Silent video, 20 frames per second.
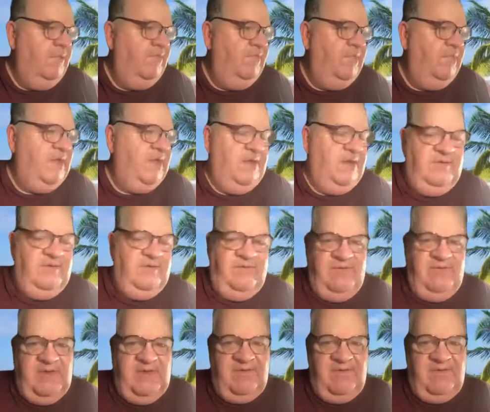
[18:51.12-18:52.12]
they're
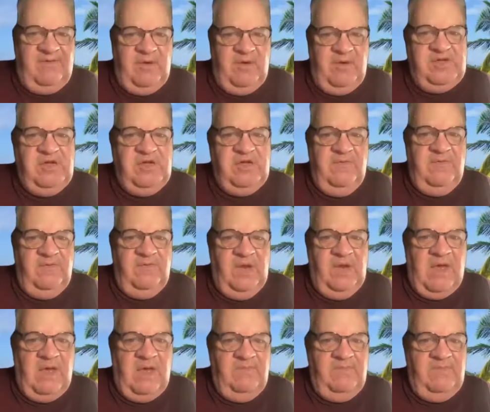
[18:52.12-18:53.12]
just the expression of
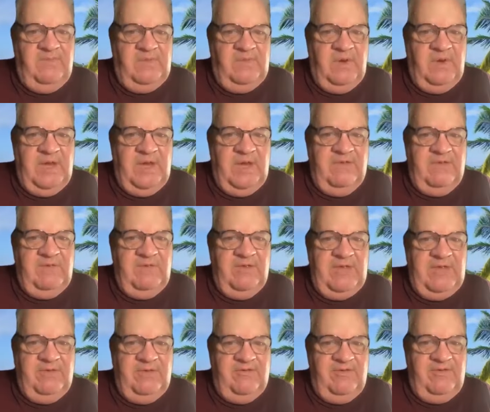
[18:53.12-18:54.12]
love. Like
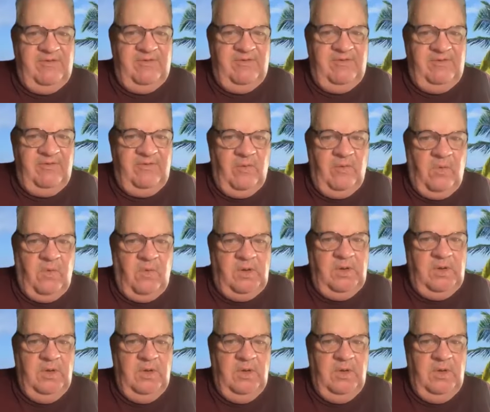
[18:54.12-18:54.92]
everything Jesus taught,